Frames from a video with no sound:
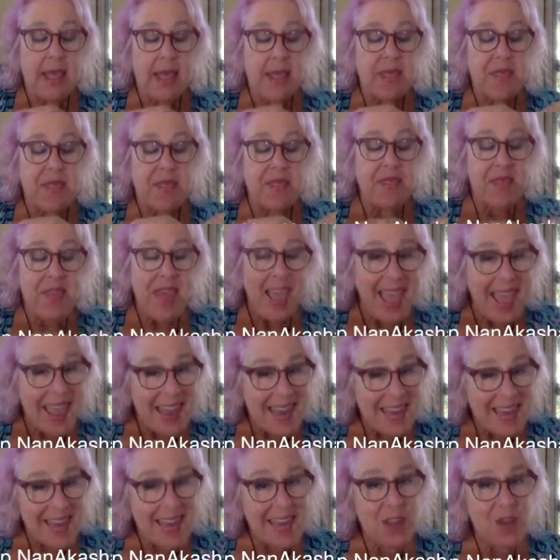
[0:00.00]

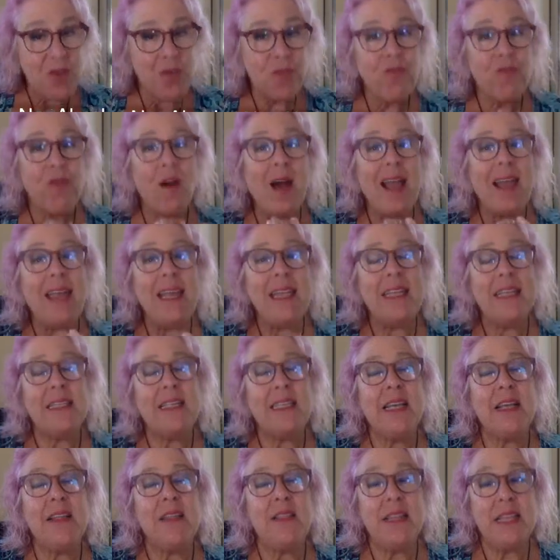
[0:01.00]
Then you
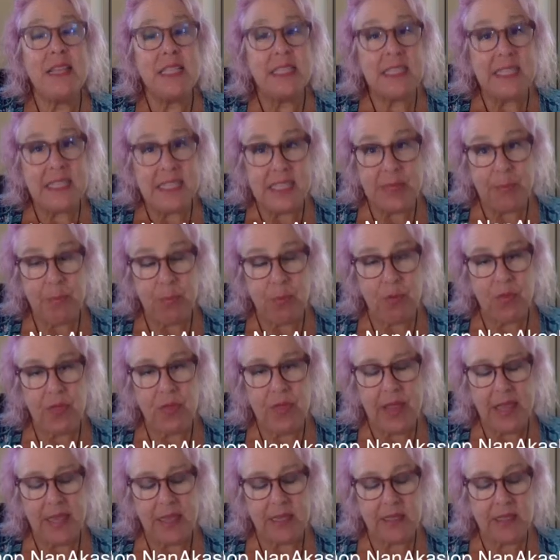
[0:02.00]
find these deeper
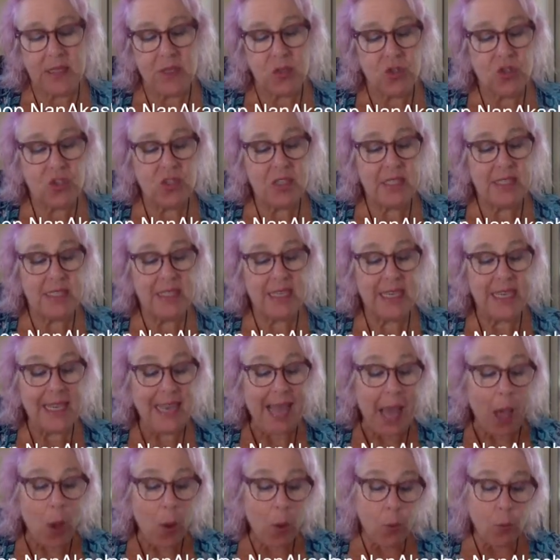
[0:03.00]
things. So she said,
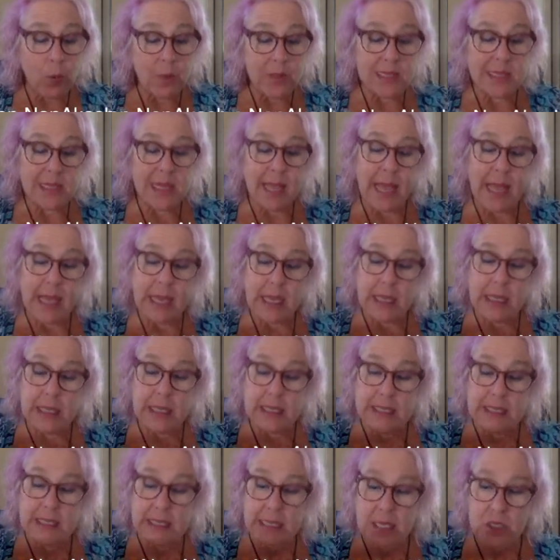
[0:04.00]
now it was like in
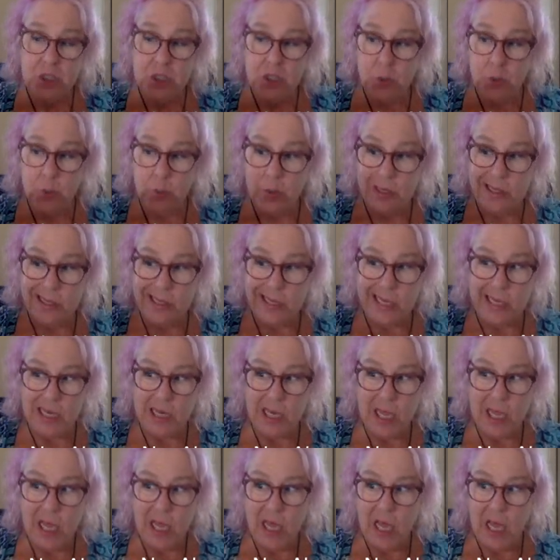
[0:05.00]
the session we
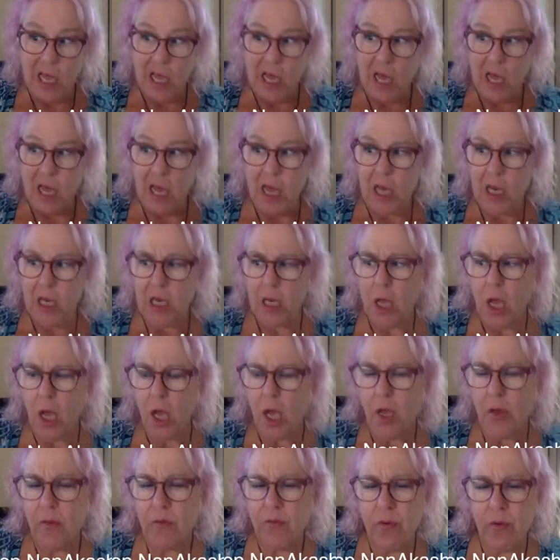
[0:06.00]
did,
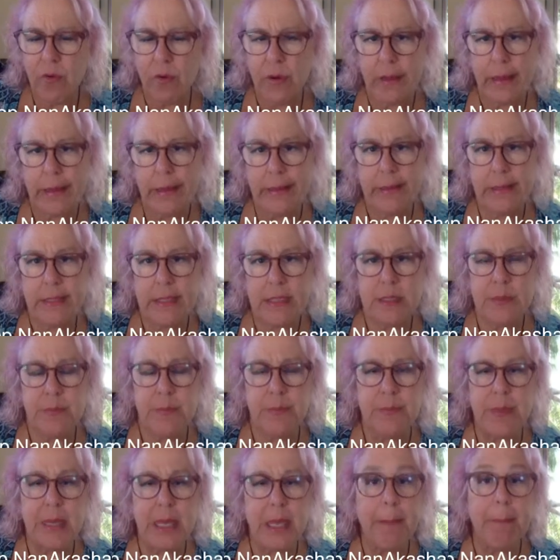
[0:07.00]
uncovering these
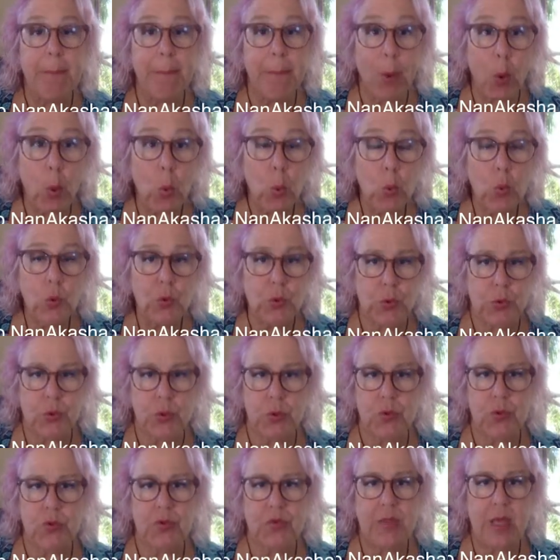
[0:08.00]
big
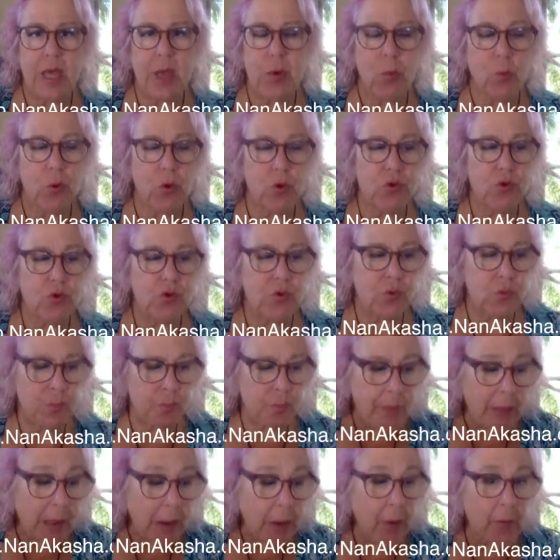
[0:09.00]
boulders that were
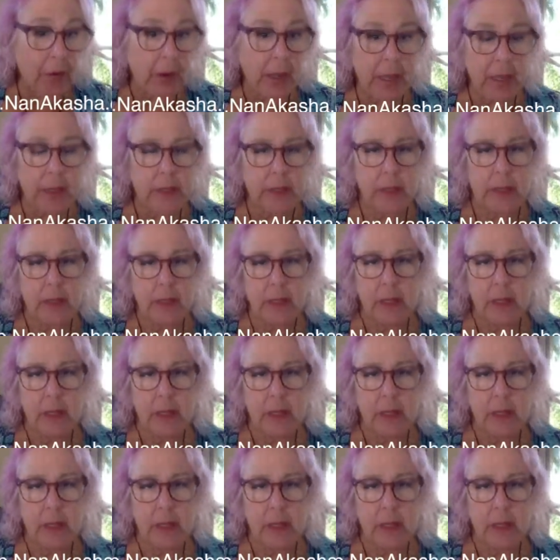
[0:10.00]
buried